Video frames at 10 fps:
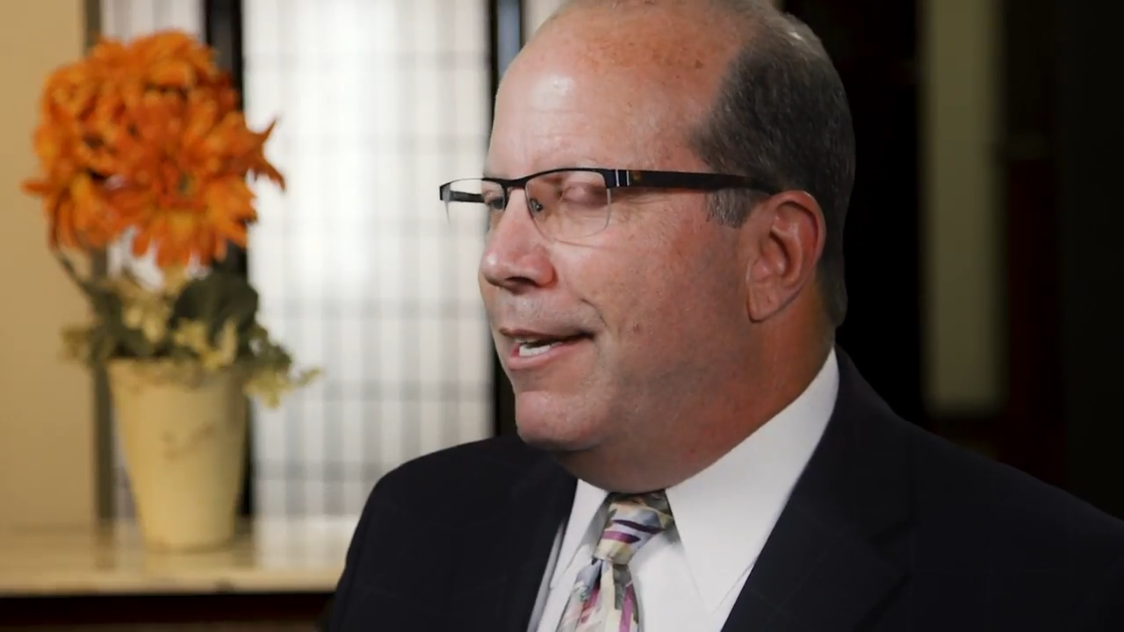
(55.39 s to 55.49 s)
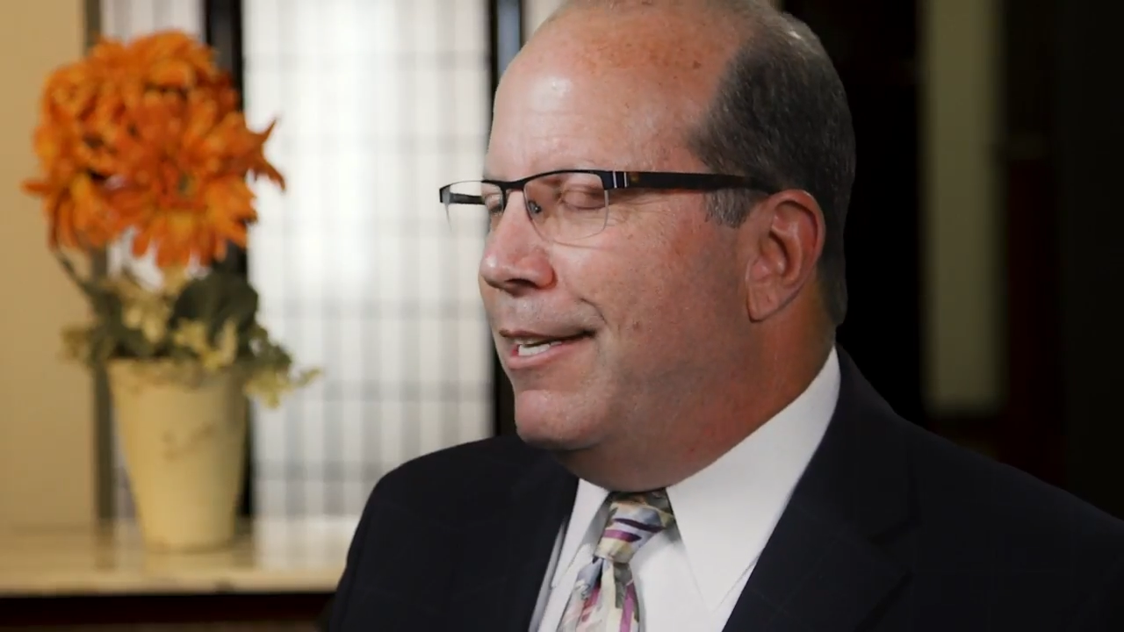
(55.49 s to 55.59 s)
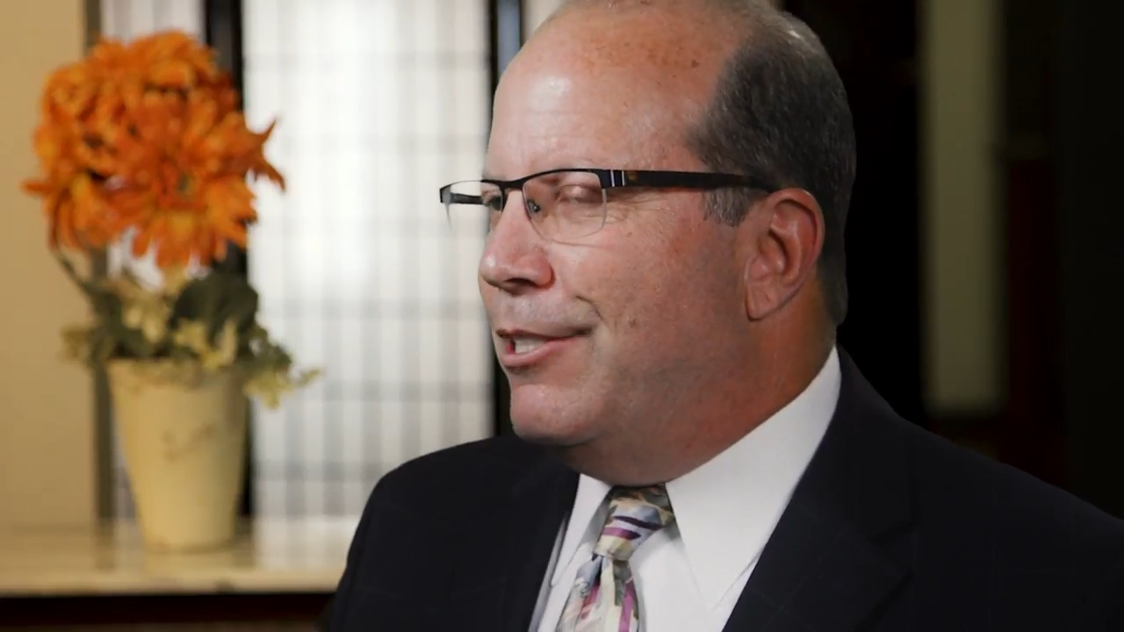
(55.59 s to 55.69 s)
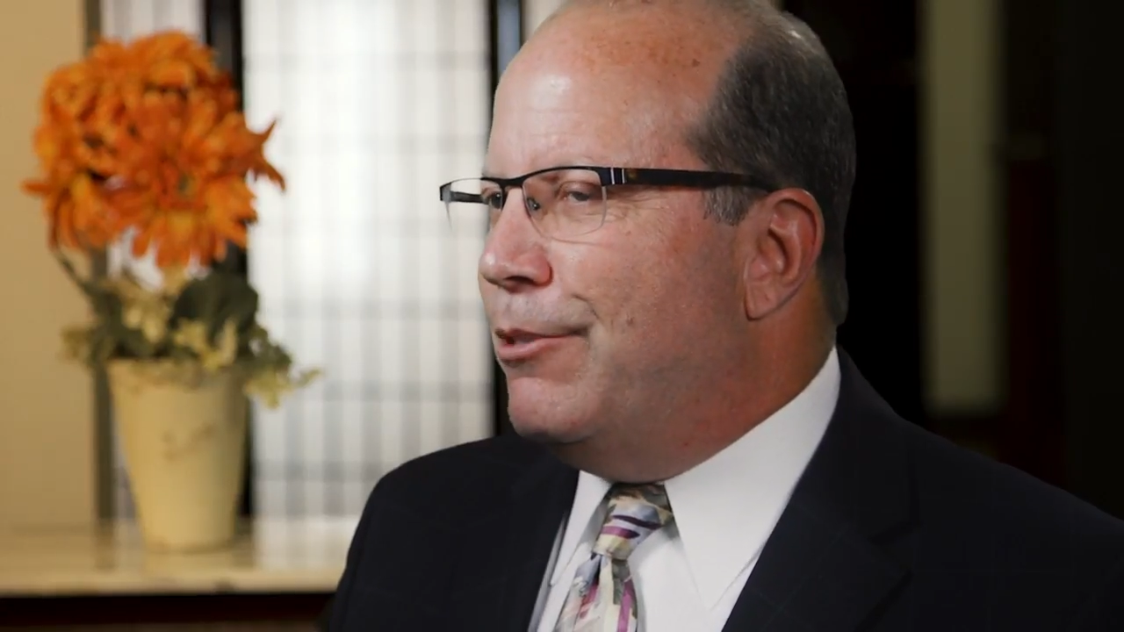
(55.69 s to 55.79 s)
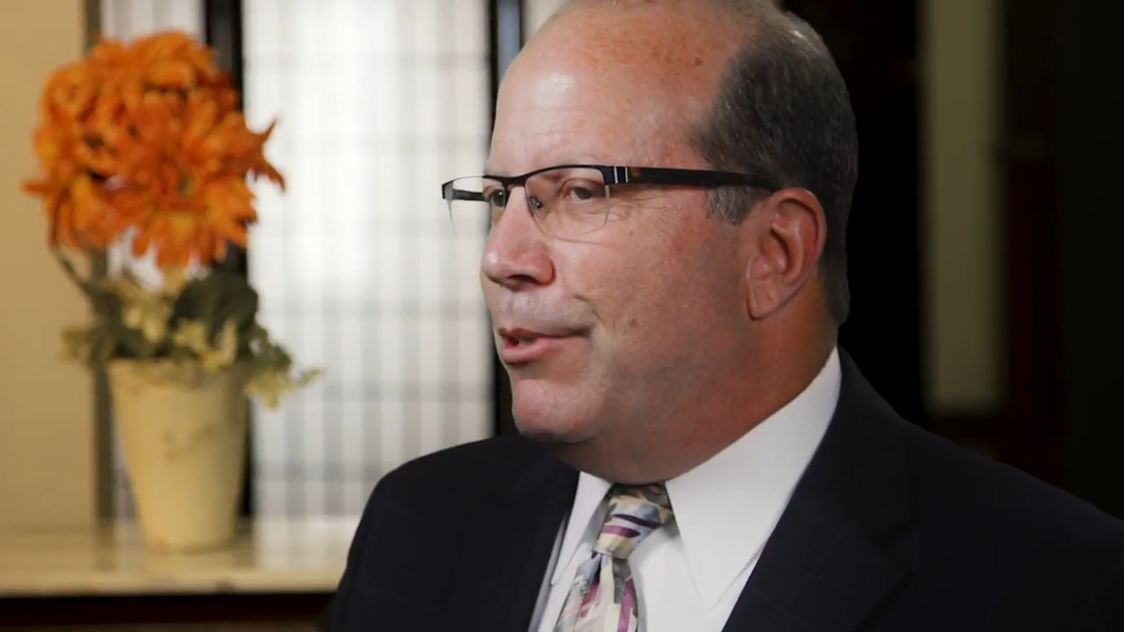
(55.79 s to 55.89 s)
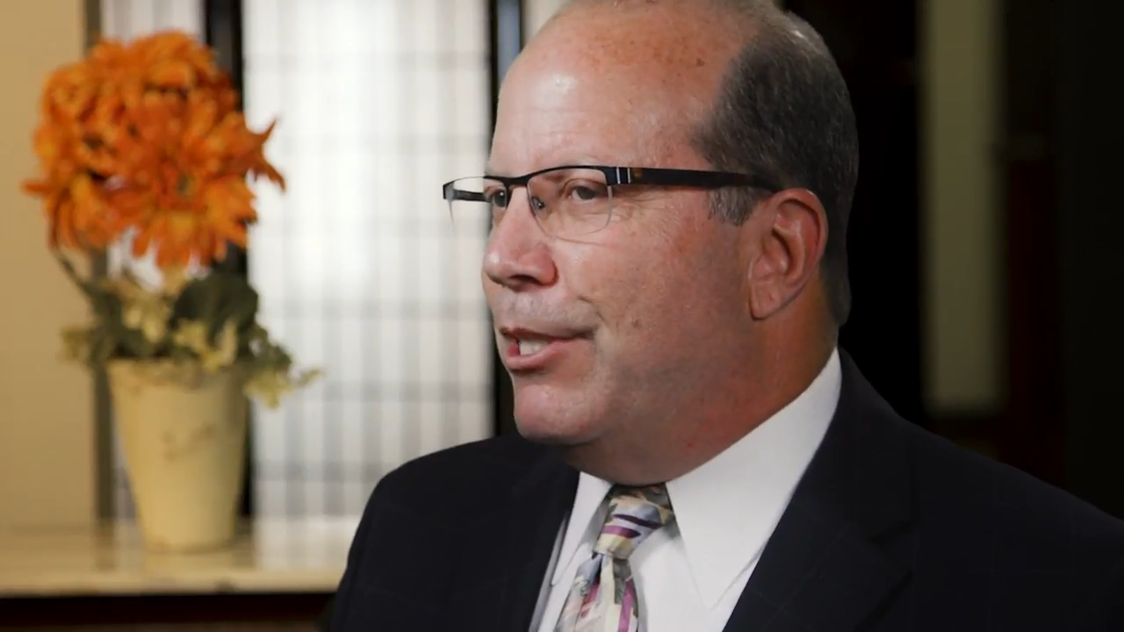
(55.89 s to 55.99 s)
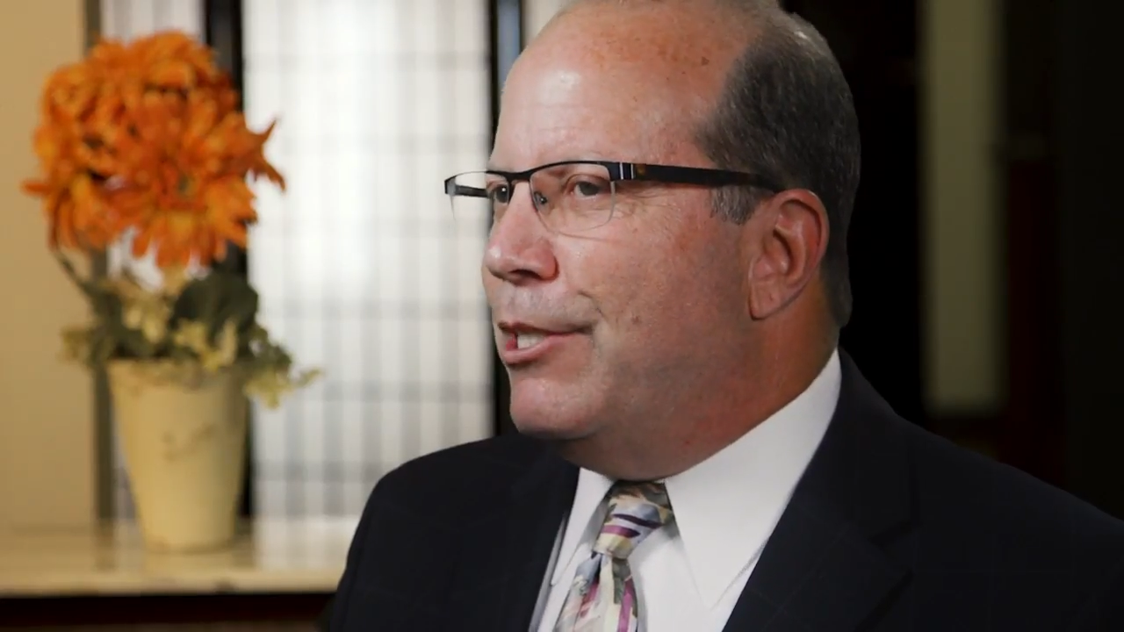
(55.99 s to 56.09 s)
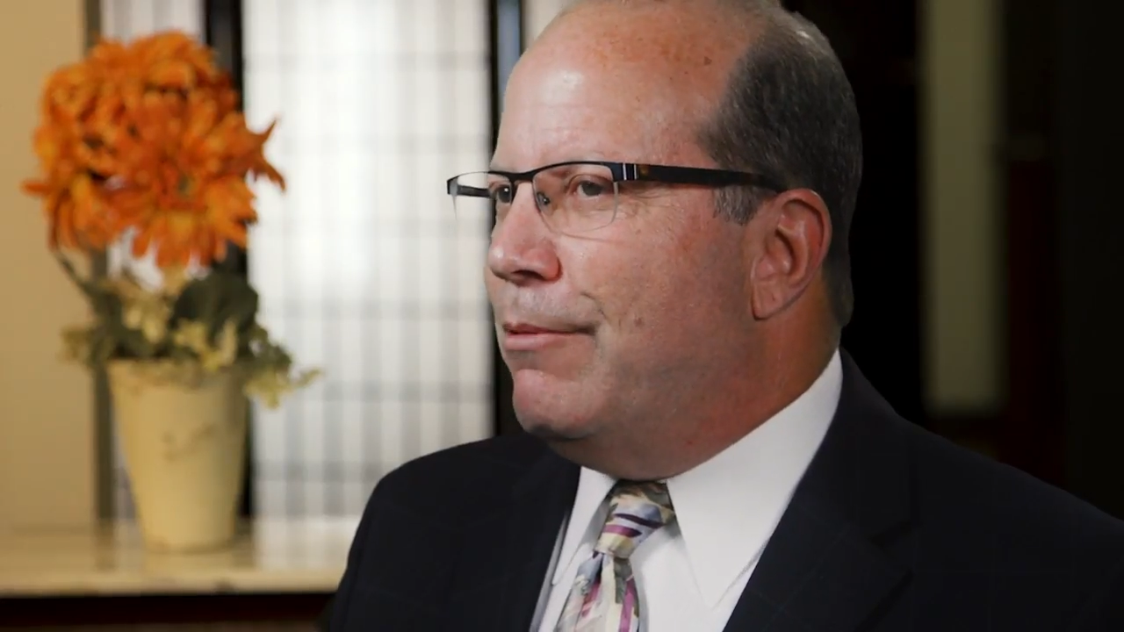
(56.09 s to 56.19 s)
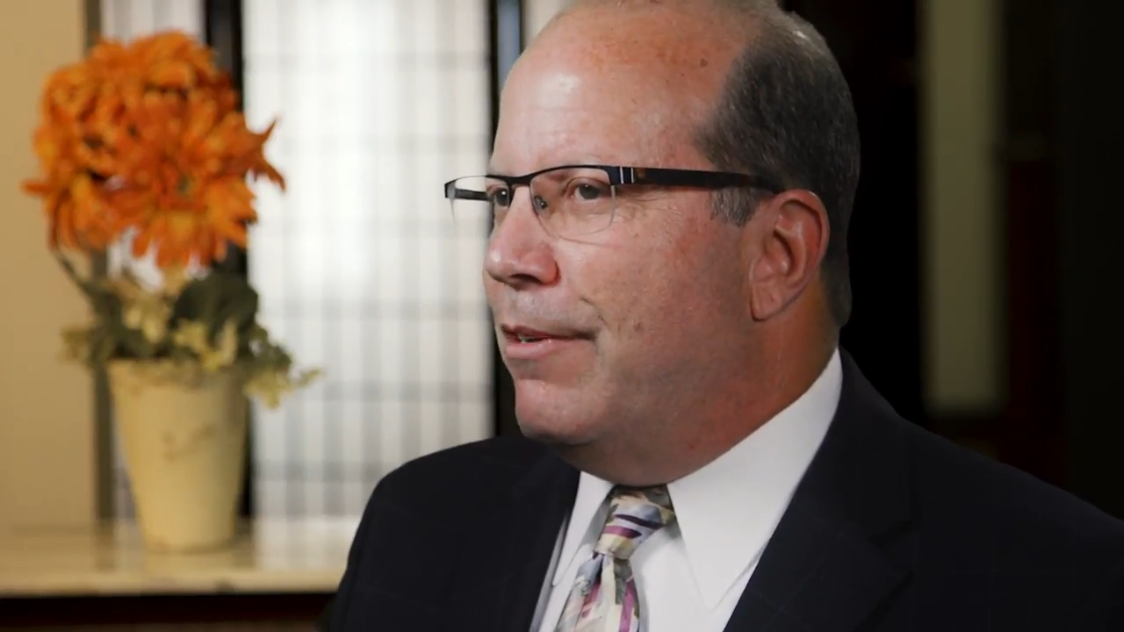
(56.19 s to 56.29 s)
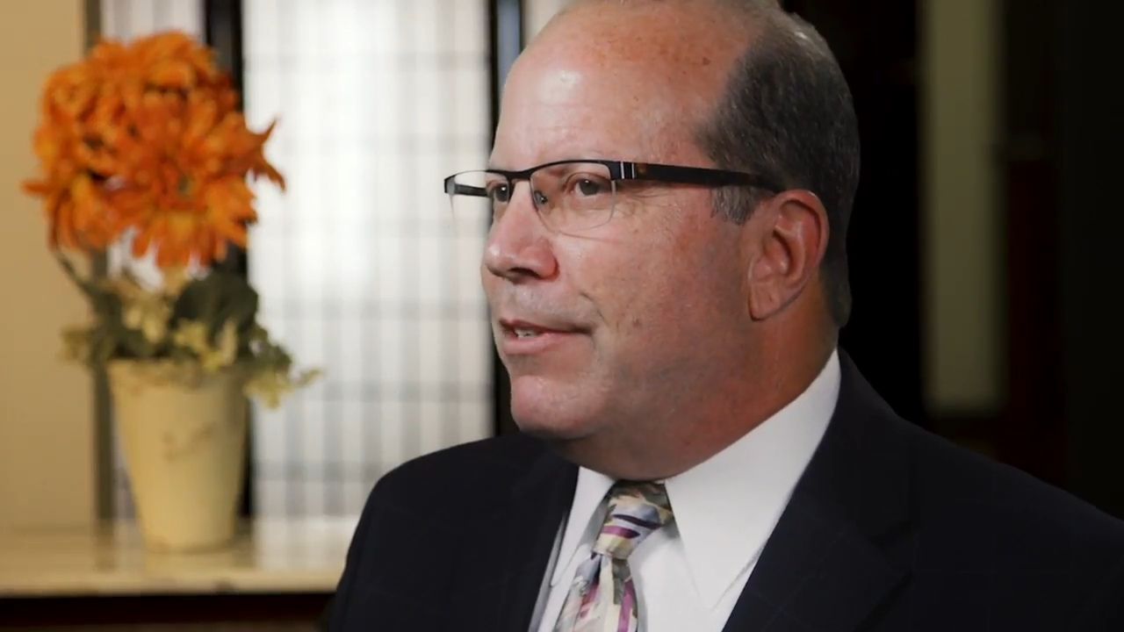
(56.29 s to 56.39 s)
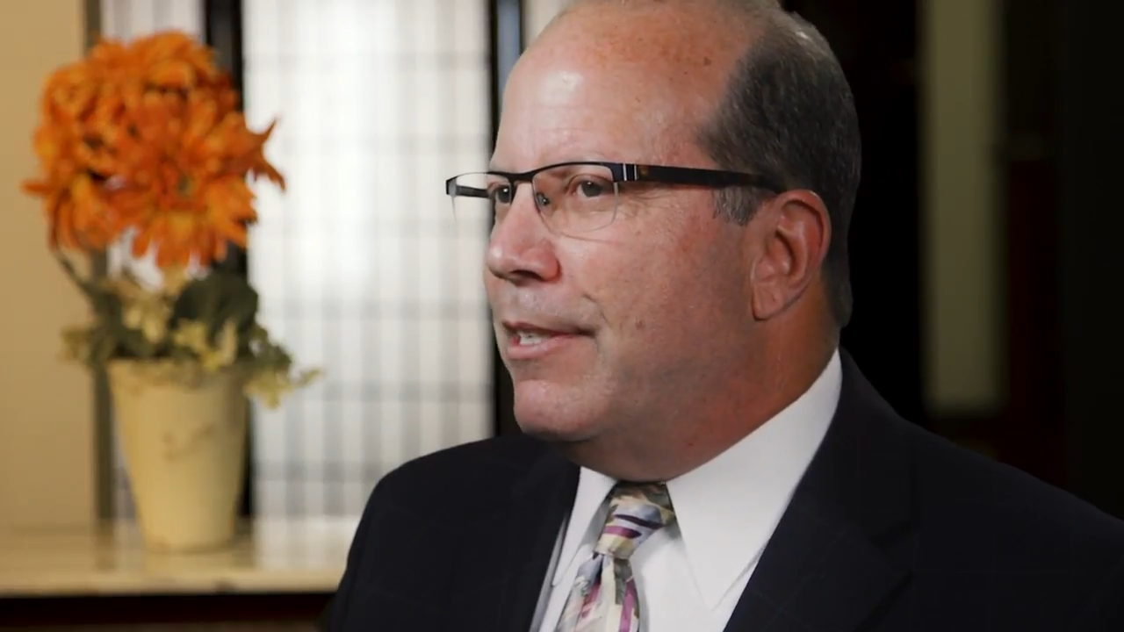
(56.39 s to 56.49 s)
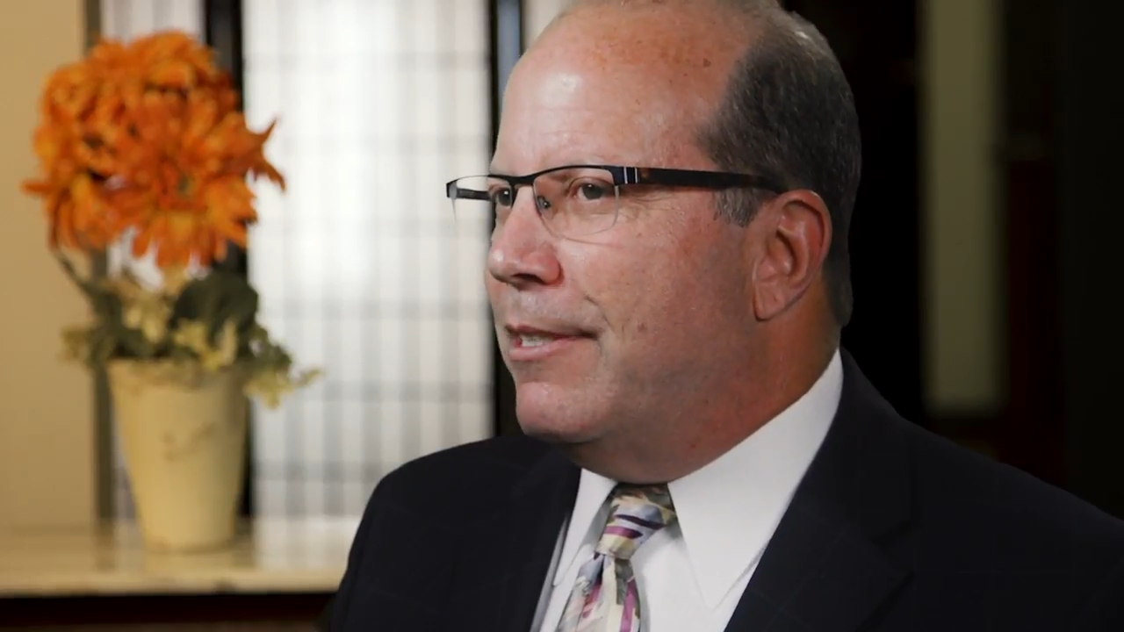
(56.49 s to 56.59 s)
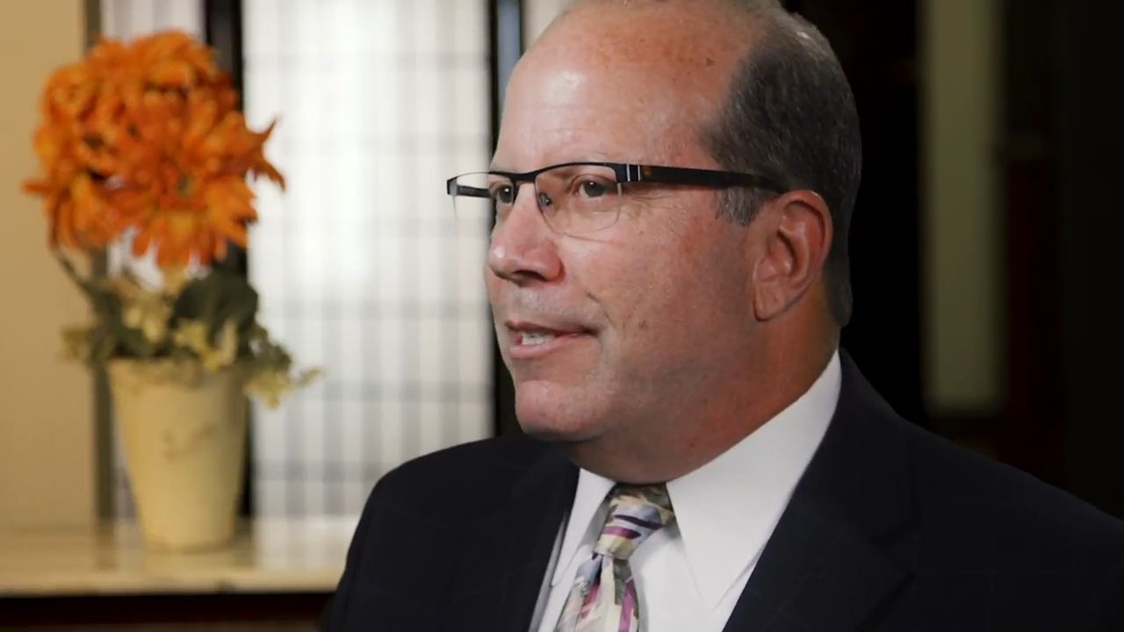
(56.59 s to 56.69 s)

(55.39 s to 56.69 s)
and it's just really terrific.